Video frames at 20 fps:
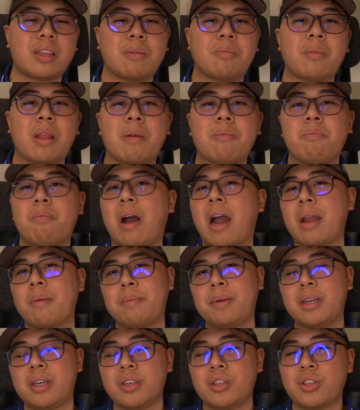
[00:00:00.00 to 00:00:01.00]
and buy a
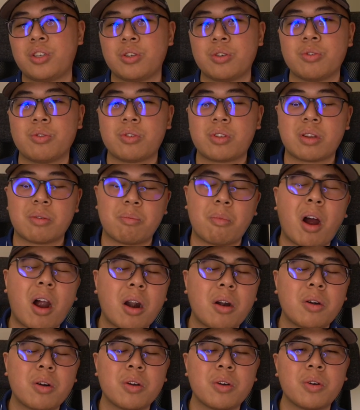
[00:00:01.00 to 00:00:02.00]
pair of shoes
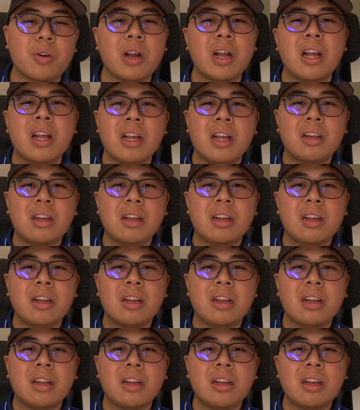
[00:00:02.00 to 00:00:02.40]
tomorrow.